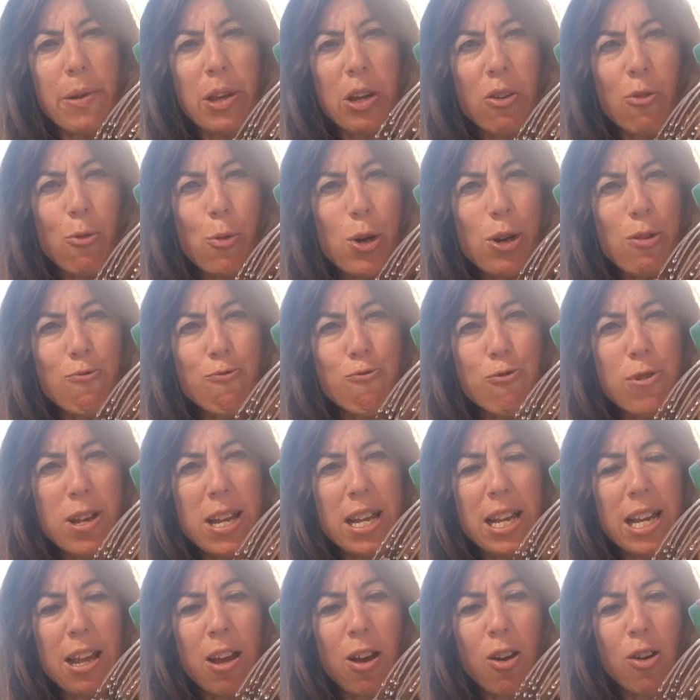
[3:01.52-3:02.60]
got to work
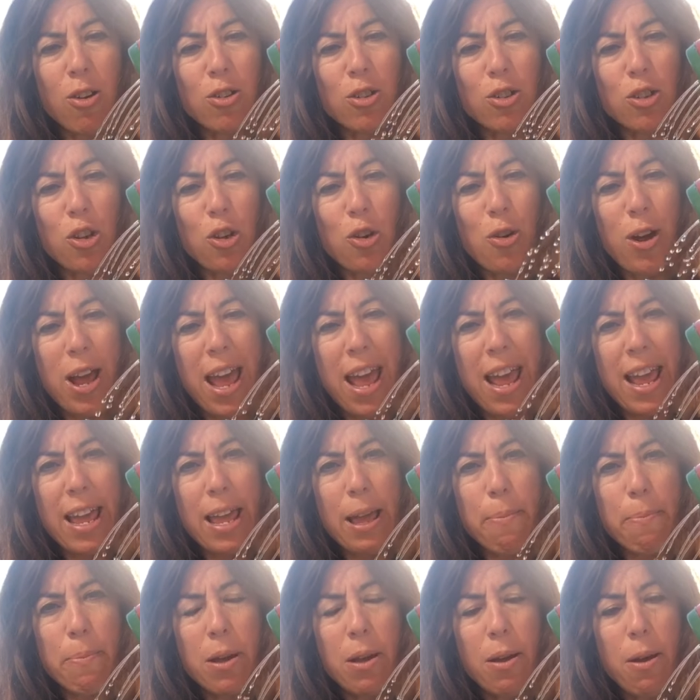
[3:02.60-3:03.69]
really hard on your
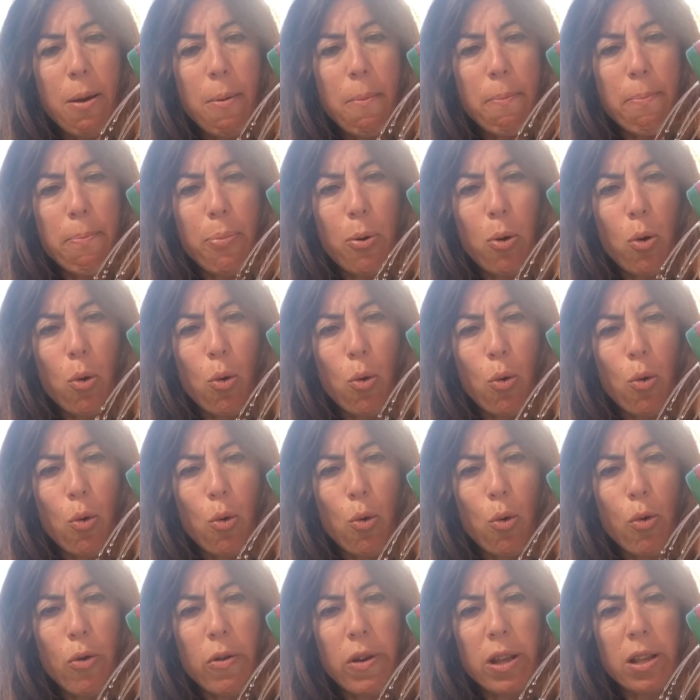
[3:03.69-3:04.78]
aim,
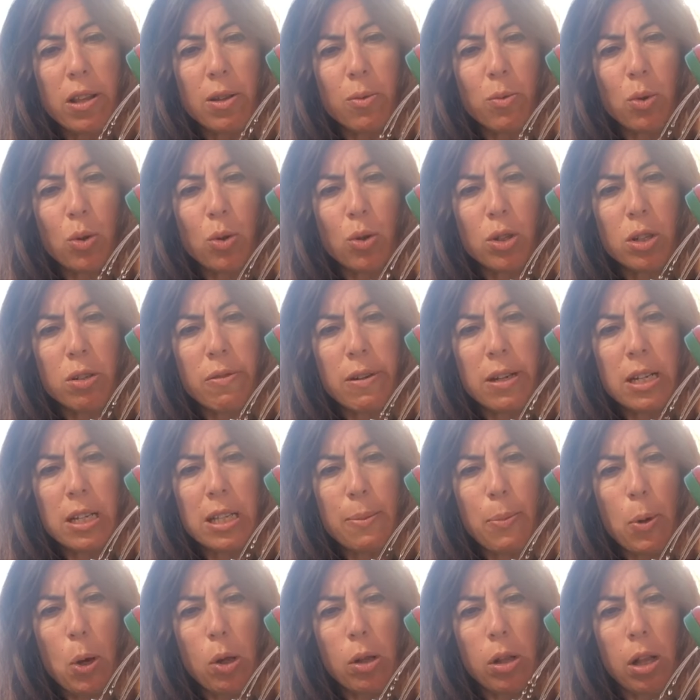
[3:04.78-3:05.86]
pouring the water into the
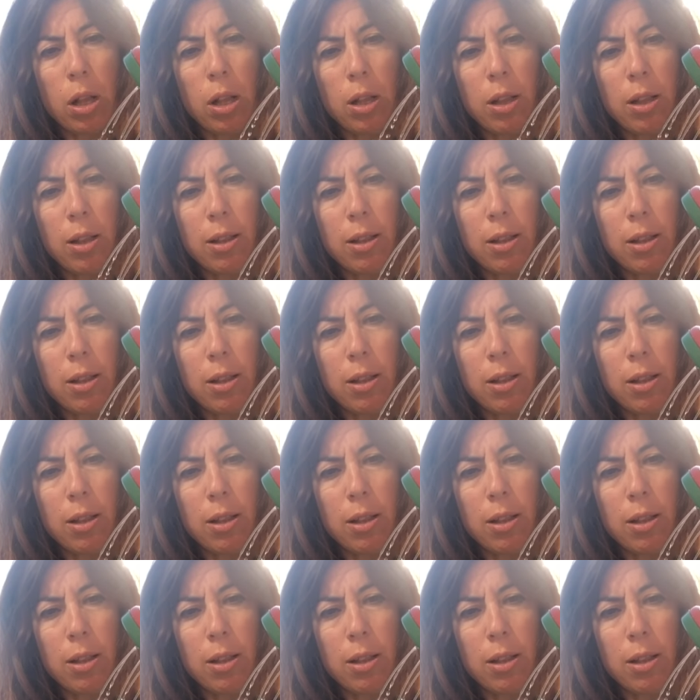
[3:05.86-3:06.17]
bottle.